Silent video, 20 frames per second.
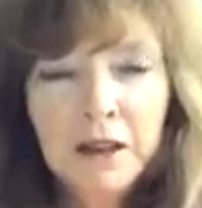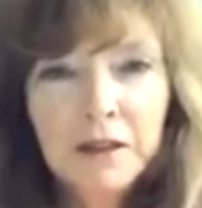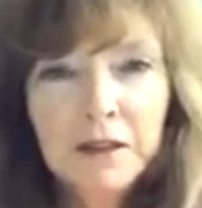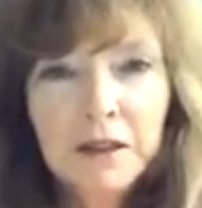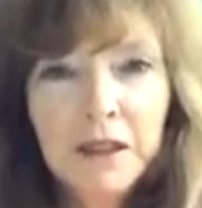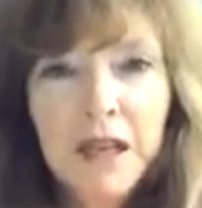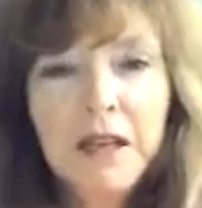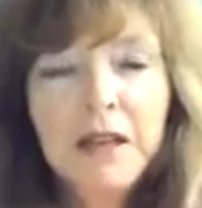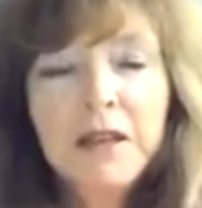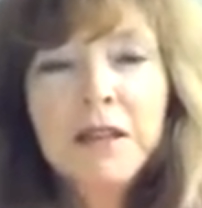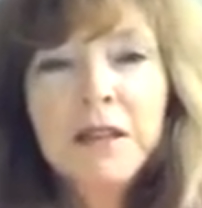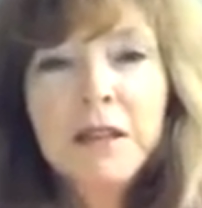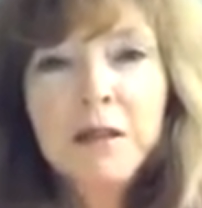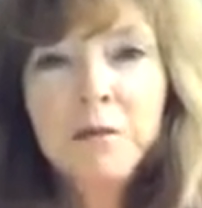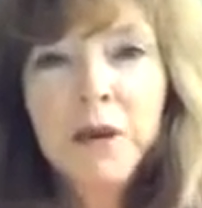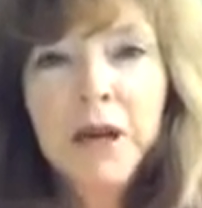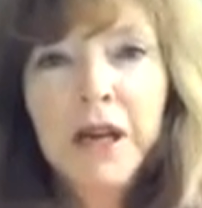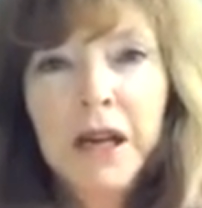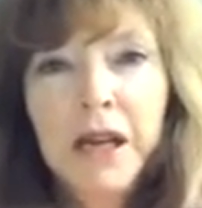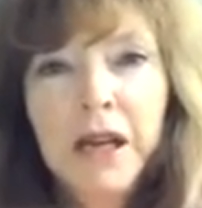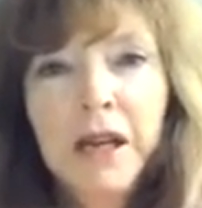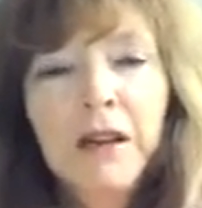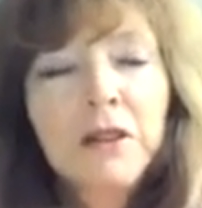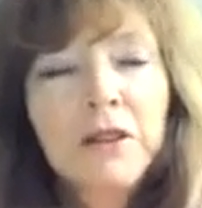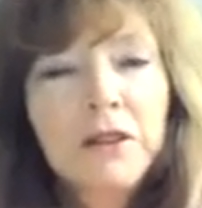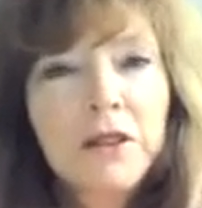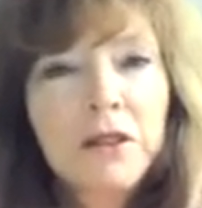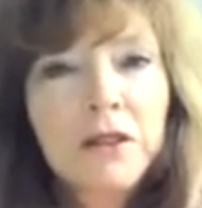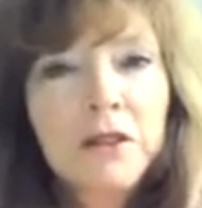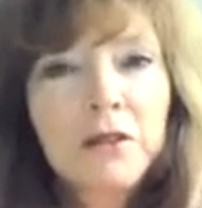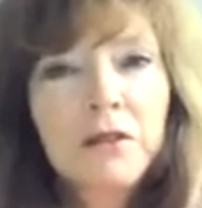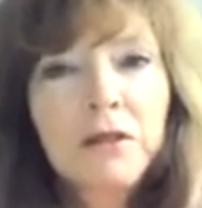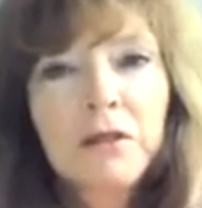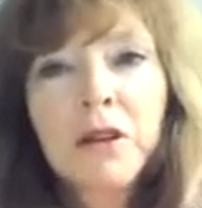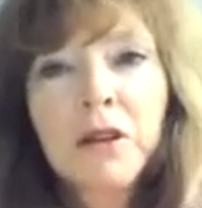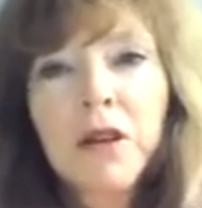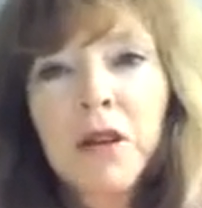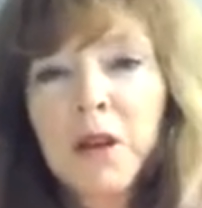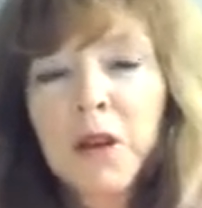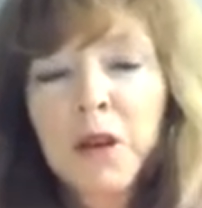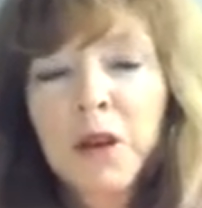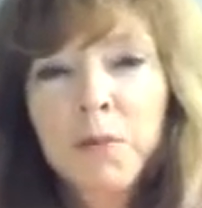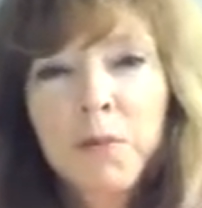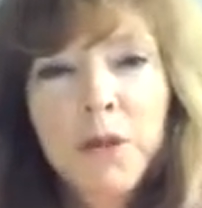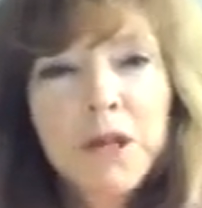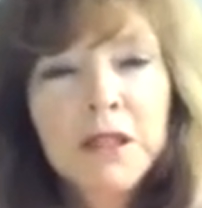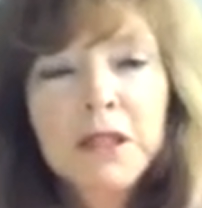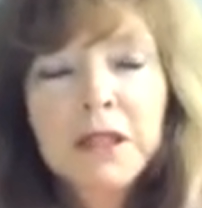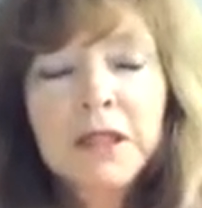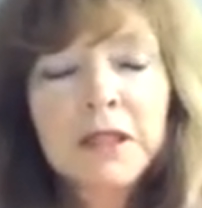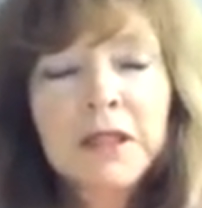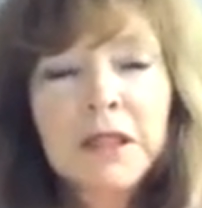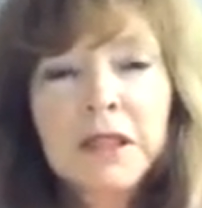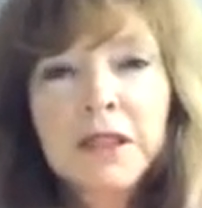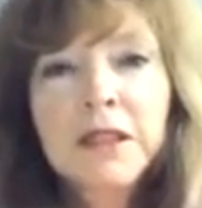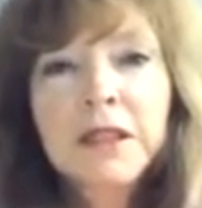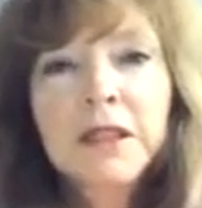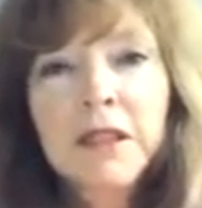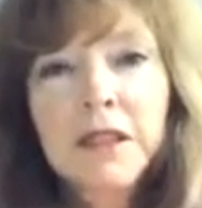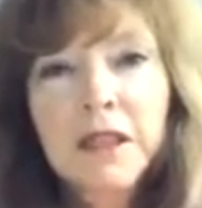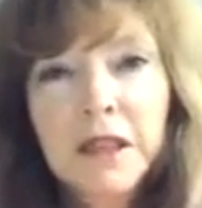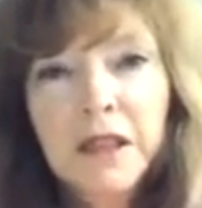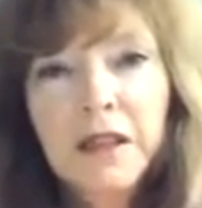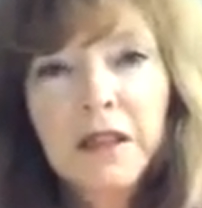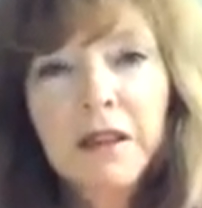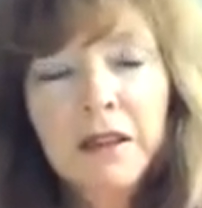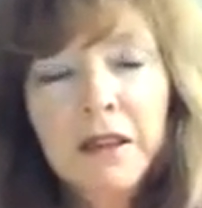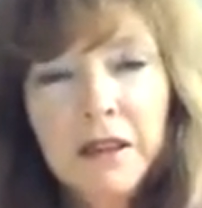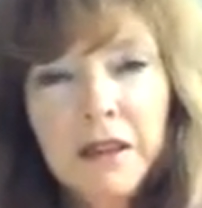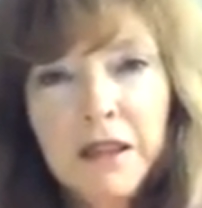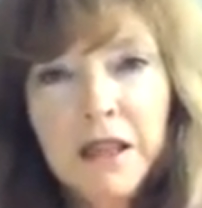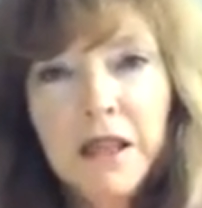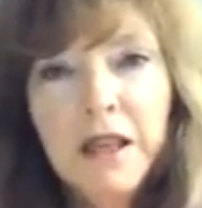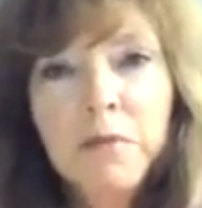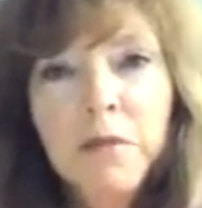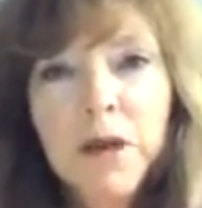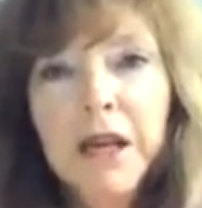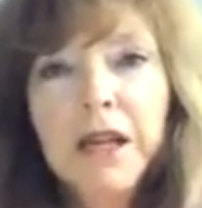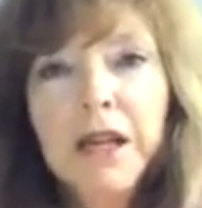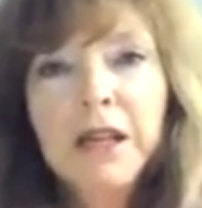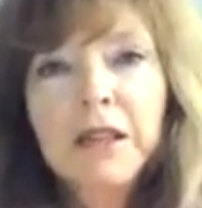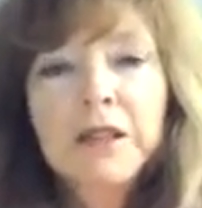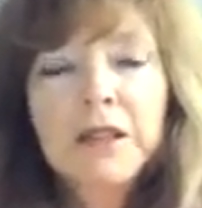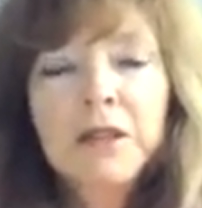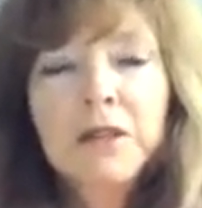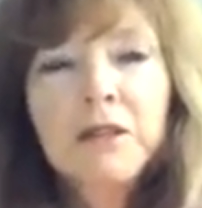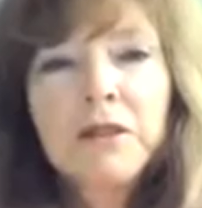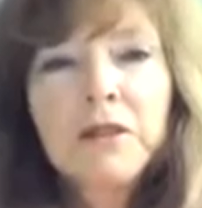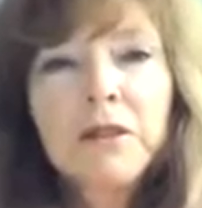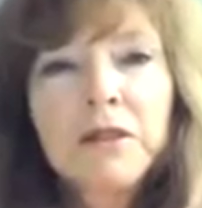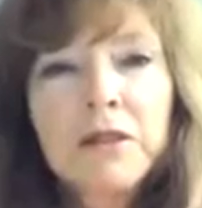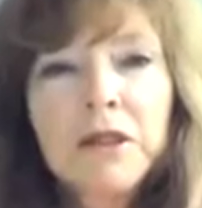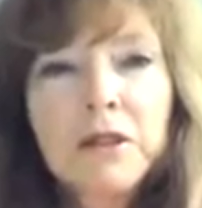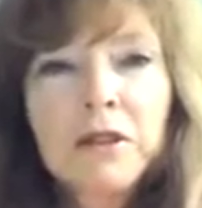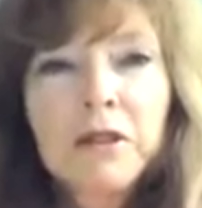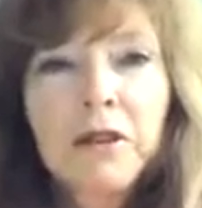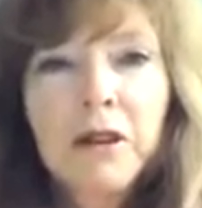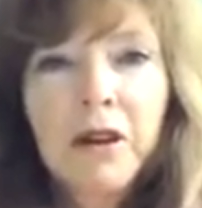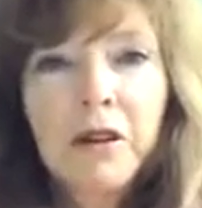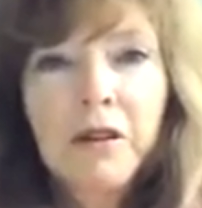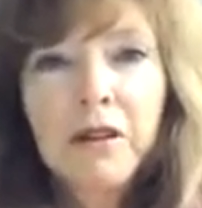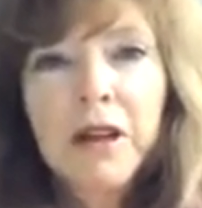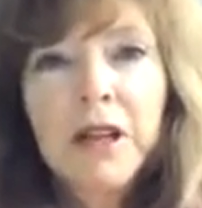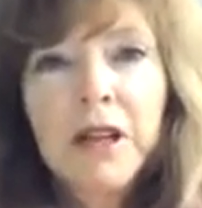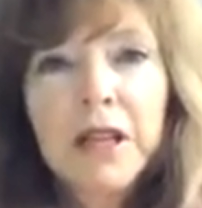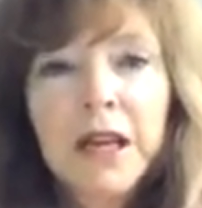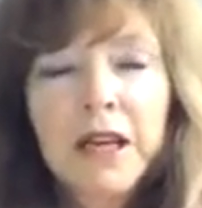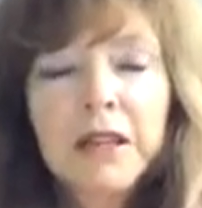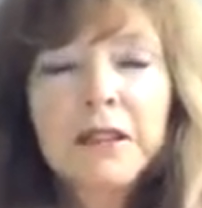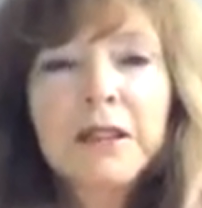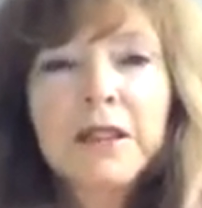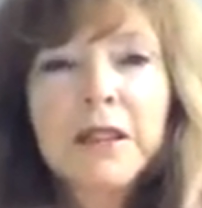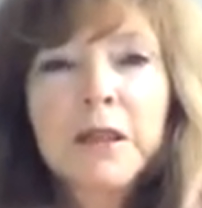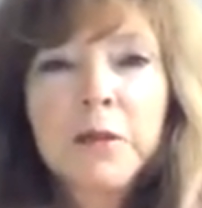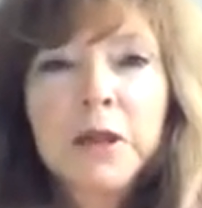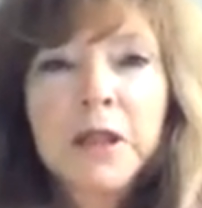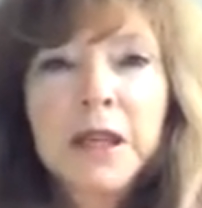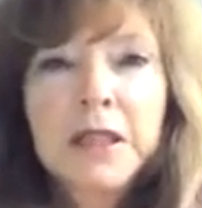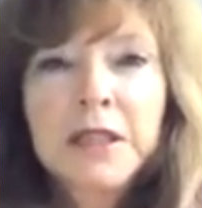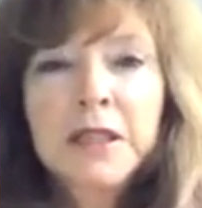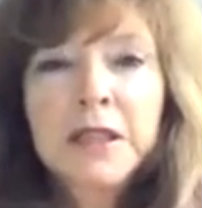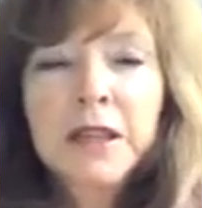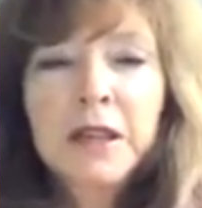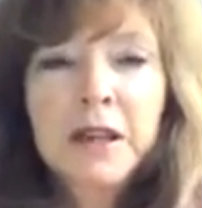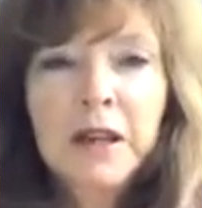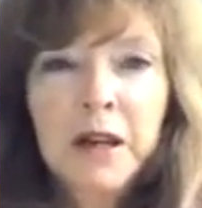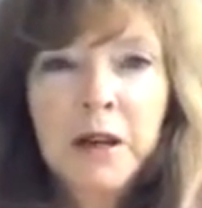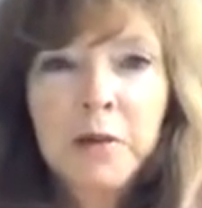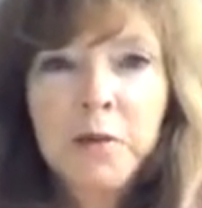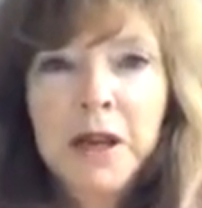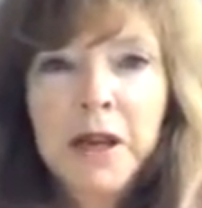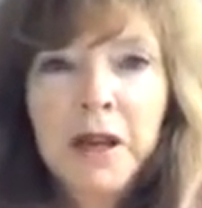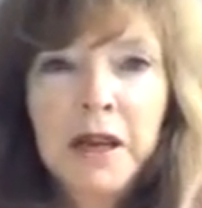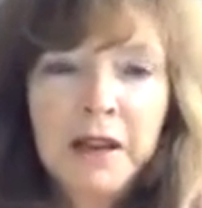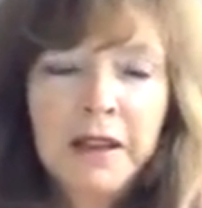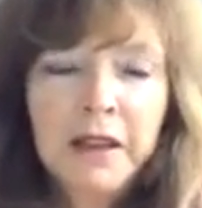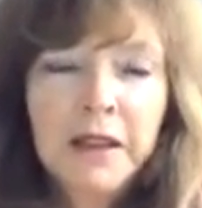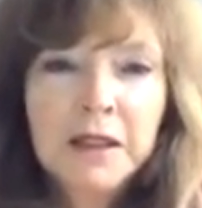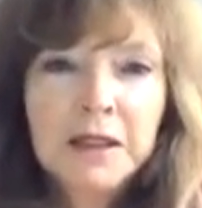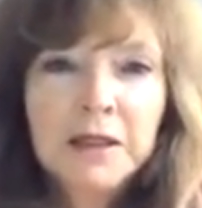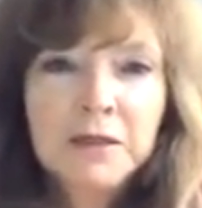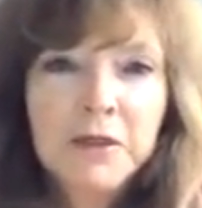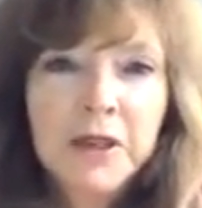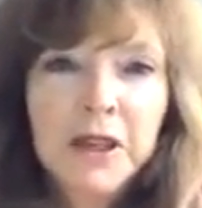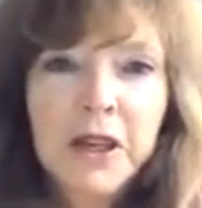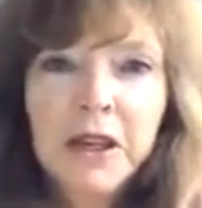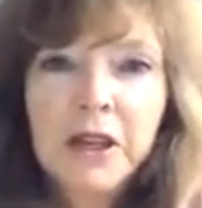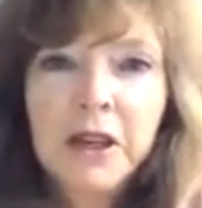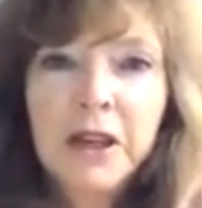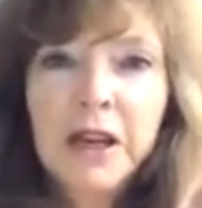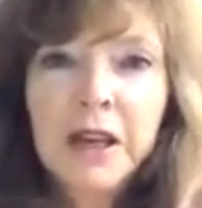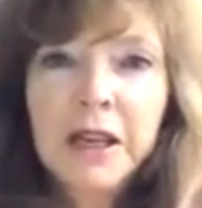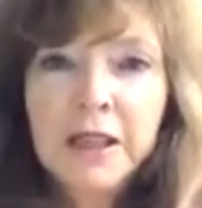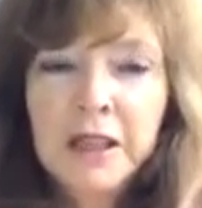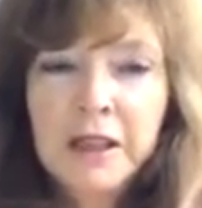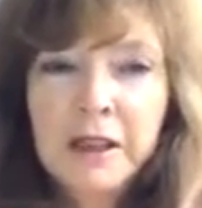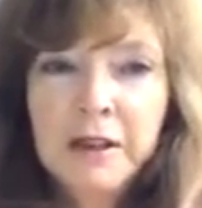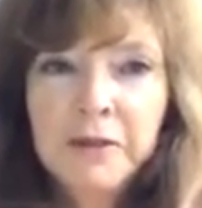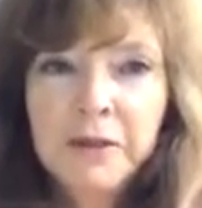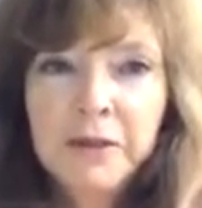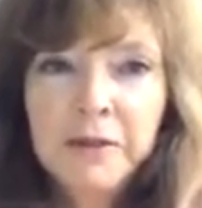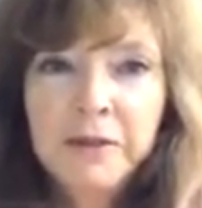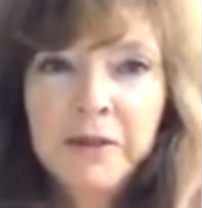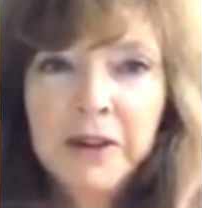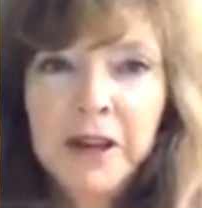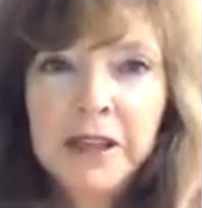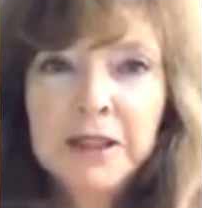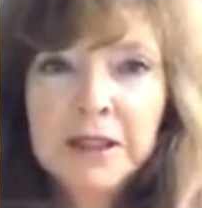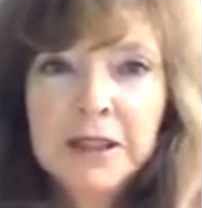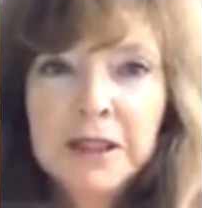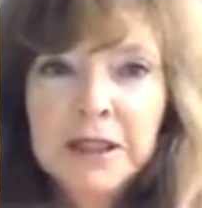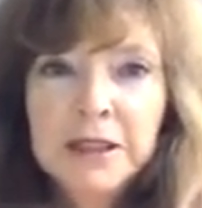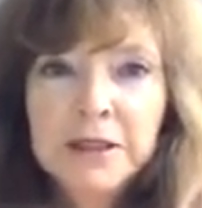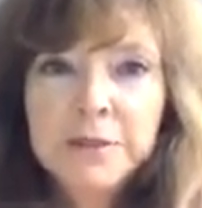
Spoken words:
lends the money to businesses that need money to grow, and that stimulates the economy. I think it's a very good idea for France.